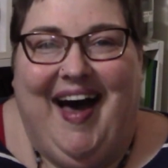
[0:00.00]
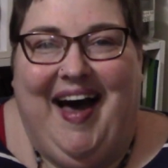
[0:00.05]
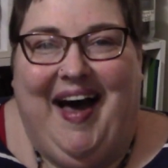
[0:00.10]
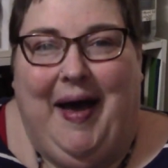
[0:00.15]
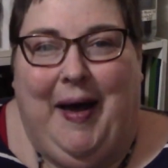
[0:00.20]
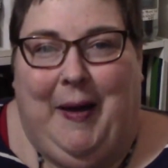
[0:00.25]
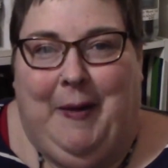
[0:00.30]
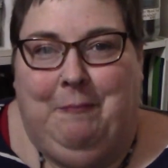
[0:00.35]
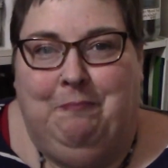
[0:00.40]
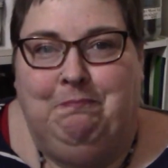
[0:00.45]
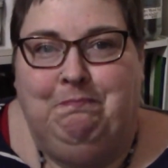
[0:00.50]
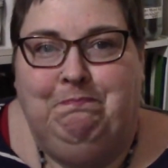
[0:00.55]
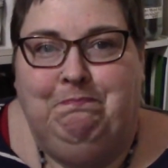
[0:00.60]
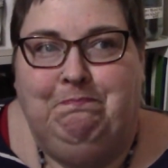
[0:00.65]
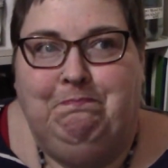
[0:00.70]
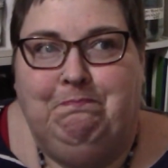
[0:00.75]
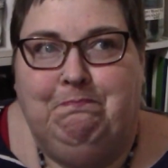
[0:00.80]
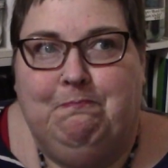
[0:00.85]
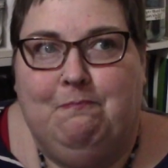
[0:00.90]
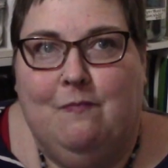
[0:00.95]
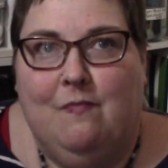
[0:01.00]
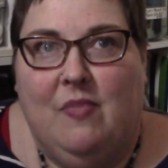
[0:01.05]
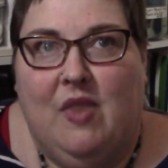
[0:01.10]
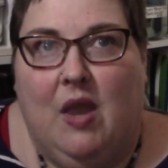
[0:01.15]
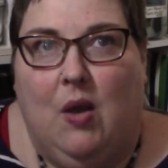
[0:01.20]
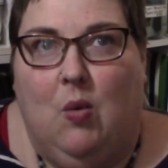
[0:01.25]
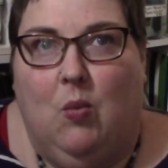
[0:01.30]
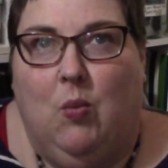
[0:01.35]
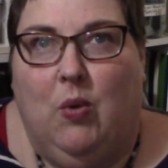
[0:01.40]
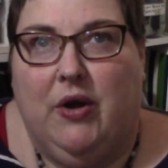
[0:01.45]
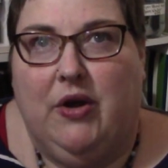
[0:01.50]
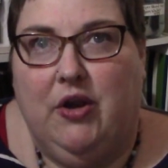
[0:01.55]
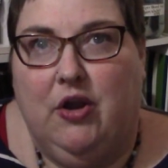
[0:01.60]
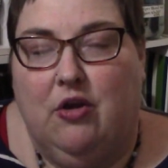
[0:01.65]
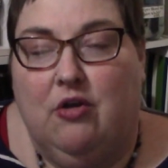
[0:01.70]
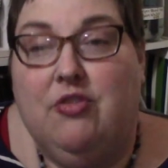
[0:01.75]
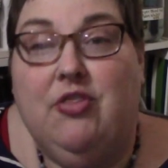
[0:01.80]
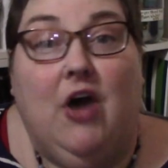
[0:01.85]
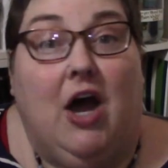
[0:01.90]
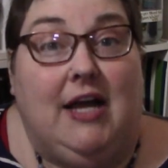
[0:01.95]
um, what are
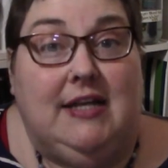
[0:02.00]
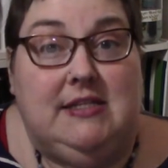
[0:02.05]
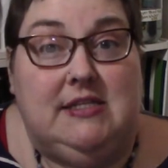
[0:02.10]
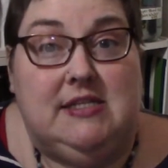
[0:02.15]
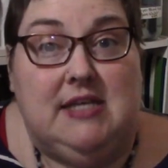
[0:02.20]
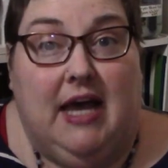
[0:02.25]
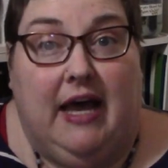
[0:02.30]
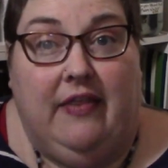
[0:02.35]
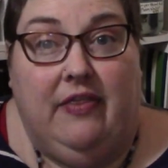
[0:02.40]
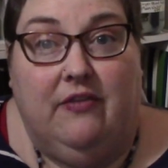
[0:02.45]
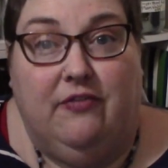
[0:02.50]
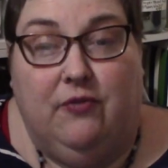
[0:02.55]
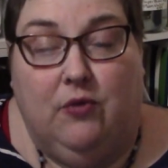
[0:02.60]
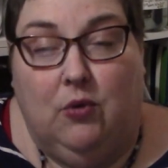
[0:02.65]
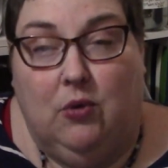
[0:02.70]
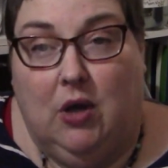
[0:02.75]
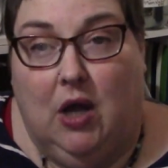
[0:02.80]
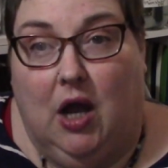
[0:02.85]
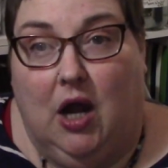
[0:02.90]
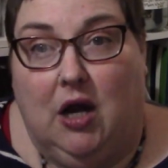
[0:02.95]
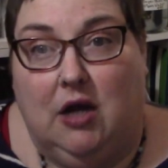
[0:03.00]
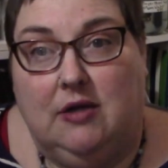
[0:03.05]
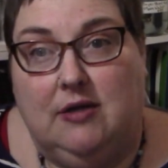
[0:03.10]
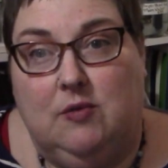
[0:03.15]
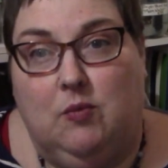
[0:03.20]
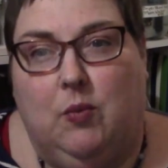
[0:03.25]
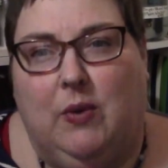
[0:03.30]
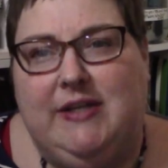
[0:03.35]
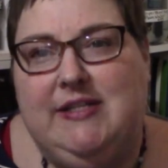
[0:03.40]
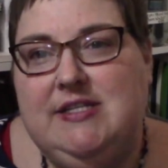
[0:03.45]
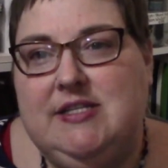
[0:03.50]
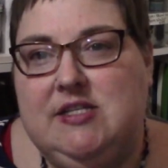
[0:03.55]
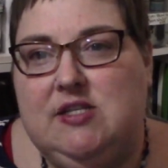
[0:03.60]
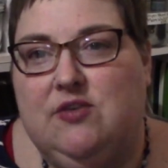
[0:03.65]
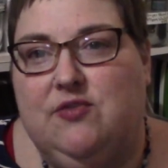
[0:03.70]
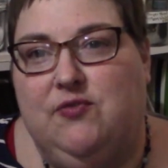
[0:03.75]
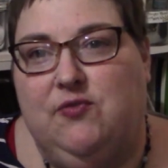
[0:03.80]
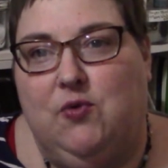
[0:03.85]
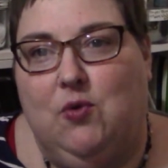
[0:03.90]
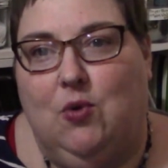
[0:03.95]
your thoughts on the Fool card? What does the
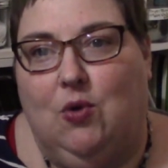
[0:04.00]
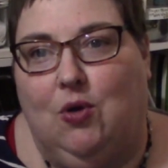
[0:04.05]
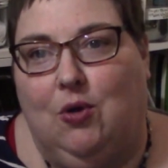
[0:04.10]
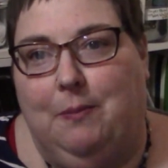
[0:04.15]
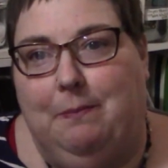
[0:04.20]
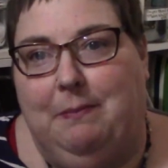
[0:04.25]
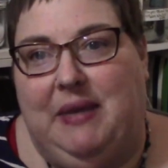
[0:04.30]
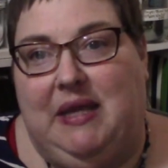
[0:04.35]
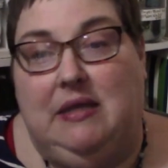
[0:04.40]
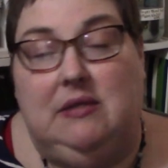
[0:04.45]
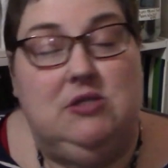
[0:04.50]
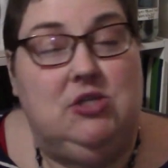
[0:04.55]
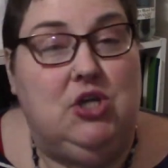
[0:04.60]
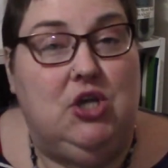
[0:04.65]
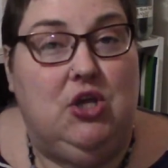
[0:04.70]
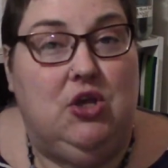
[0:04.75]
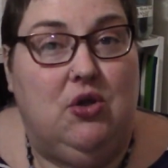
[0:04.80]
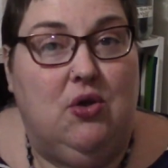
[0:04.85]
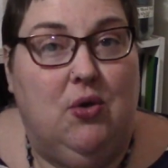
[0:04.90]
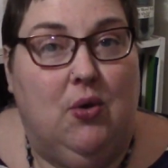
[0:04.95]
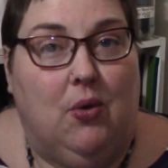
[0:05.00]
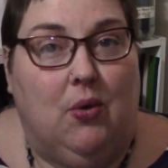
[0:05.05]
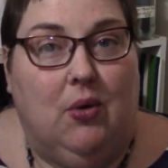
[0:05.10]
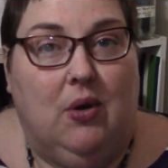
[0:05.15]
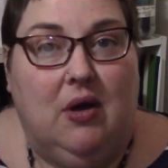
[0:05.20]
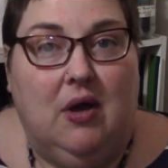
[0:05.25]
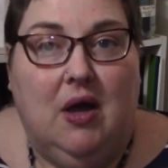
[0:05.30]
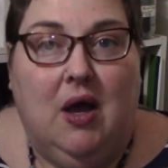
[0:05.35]
Fool mean to you?